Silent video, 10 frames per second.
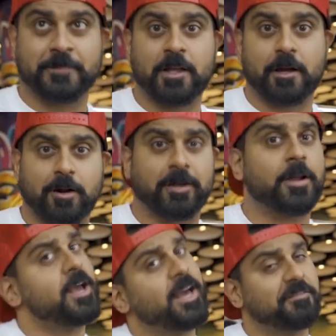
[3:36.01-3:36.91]
All right,
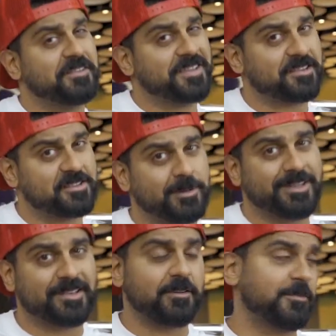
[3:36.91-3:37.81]
and if this gets too
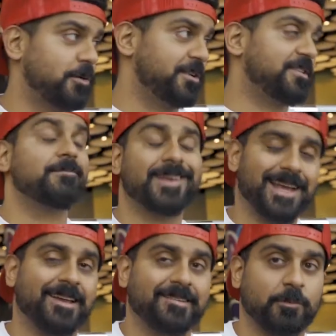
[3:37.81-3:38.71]
easy, of course,
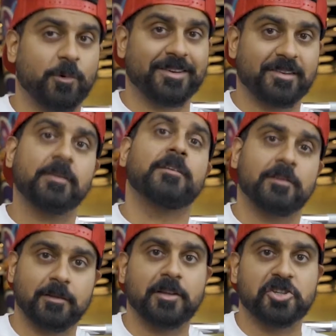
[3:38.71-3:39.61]
add some weights.
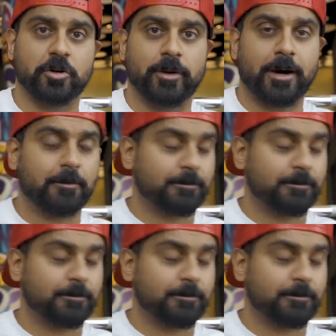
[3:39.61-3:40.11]
Let's show you how.